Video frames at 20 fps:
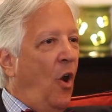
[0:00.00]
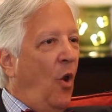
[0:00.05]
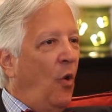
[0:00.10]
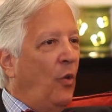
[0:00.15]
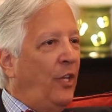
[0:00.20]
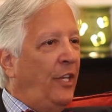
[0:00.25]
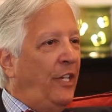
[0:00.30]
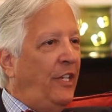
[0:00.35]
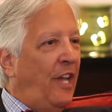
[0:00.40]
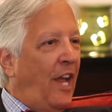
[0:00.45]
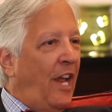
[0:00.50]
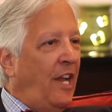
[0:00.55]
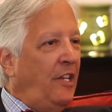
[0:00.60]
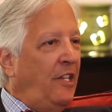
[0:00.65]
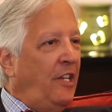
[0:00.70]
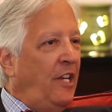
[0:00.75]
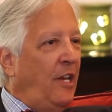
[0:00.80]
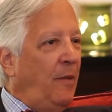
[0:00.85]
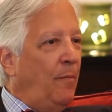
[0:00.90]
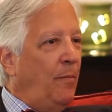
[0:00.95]
Only
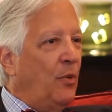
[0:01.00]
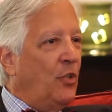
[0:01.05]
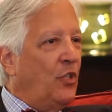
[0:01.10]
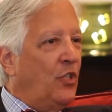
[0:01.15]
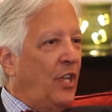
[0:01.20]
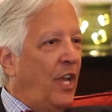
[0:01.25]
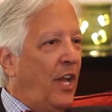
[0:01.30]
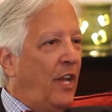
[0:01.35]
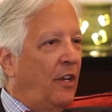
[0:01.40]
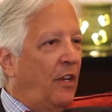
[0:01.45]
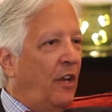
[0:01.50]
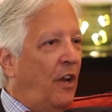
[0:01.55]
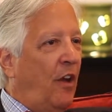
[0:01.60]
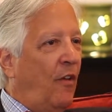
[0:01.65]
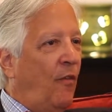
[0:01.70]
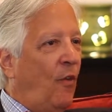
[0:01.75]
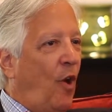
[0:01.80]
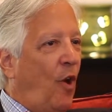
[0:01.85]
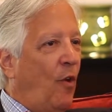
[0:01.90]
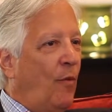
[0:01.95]
19%
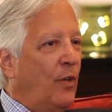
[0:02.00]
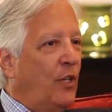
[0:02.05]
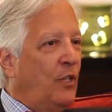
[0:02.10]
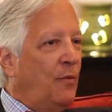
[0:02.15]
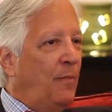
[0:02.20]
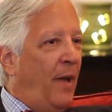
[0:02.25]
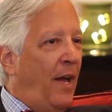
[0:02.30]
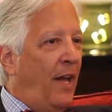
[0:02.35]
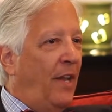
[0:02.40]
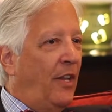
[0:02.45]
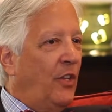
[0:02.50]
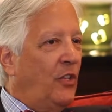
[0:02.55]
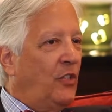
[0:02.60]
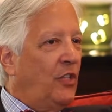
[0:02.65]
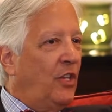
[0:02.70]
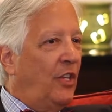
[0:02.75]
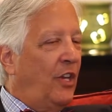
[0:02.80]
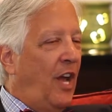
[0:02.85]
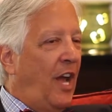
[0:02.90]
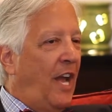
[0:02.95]
of all respondents
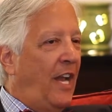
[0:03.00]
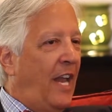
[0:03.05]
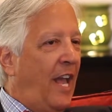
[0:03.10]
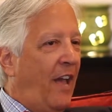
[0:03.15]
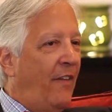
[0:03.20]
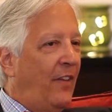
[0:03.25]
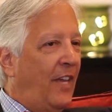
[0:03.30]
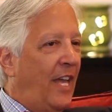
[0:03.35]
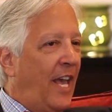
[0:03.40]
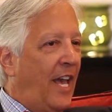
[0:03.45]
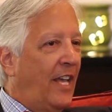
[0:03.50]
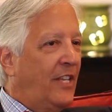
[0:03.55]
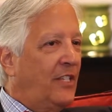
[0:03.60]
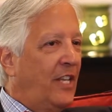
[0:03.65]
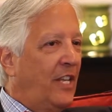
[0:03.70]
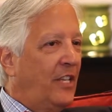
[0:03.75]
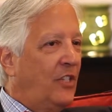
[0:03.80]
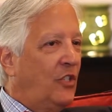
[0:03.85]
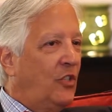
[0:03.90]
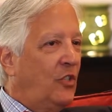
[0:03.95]
denied having
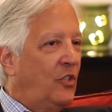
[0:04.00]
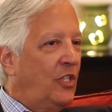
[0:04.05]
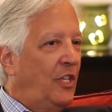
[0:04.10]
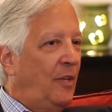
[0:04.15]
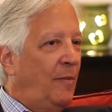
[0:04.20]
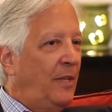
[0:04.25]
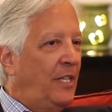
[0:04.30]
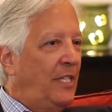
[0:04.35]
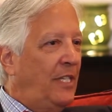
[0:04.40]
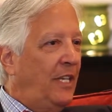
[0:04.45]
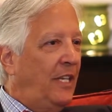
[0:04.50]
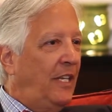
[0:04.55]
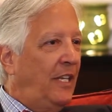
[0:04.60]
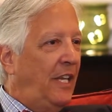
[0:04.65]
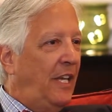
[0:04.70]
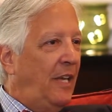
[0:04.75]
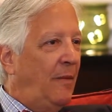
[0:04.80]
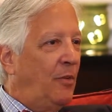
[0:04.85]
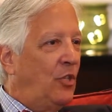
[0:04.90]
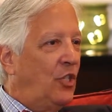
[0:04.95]
access to
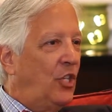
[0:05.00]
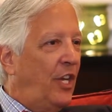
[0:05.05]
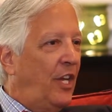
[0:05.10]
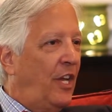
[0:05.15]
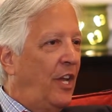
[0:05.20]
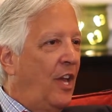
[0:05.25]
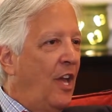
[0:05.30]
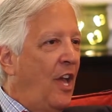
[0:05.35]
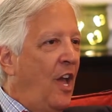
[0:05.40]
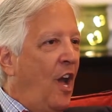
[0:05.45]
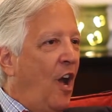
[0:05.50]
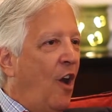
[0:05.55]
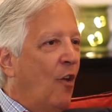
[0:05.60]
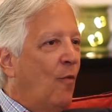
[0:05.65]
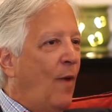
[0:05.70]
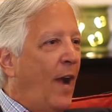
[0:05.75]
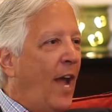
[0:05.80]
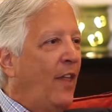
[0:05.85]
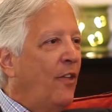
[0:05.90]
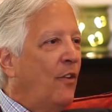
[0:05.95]
CBCT imaging, a
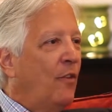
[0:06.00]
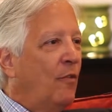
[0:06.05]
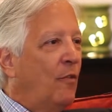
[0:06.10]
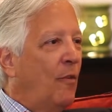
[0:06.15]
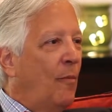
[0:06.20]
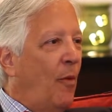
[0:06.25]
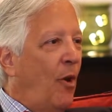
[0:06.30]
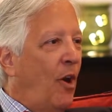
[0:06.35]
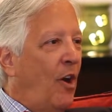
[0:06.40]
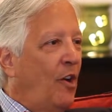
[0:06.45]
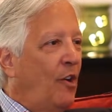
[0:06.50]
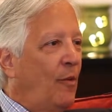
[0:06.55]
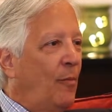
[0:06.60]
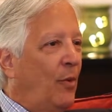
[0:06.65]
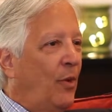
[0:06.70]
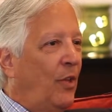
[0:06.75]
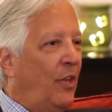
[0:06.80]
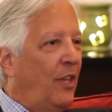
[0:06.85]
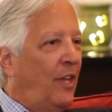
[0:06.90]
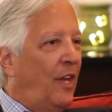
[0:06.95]
rather
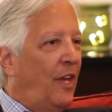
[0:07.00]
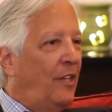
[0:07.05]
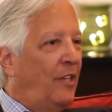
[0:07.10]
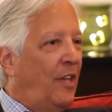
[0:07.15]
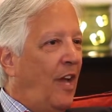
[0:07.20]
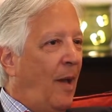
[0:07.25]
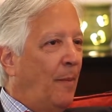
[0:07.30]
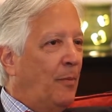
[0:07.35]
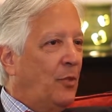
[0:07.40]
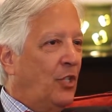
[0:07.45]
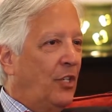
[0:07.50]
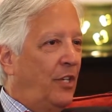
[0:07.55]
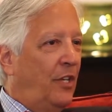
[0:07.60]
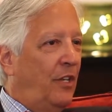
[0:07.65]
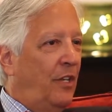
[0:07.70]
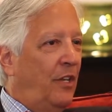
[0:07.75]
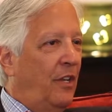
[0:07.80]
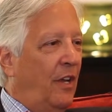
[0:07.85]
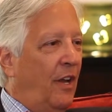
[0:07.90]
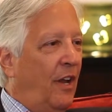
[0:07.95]
remarkable
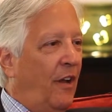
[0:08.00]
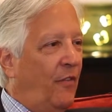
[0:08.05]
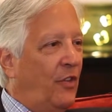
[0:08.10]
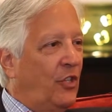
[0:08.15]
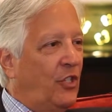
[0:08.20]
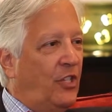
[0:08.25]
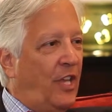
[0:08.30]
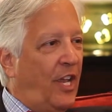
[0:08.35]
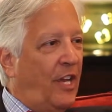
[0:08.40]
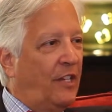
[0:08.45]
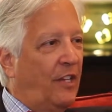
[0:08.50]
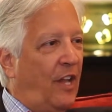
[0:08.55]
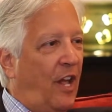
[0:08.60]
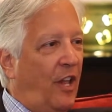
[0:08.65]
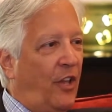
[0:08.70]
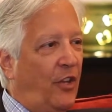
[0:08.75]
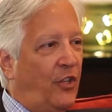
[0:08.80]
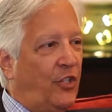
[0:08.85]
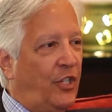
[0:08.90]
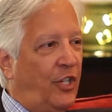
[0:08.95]
adoption of this
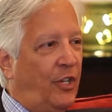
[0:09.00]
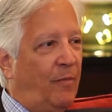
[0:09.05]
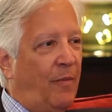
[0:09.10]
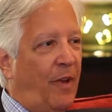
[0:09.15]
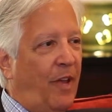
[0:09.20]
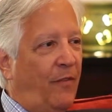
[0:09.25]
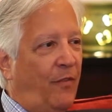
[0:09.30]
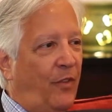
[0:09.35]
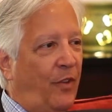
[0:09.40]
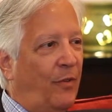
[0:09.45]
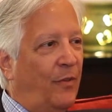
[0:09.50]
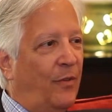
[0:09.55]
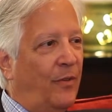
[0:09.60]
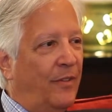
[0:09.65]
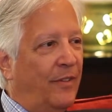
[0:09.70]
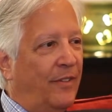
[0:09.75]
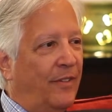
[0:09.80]
technology in my view.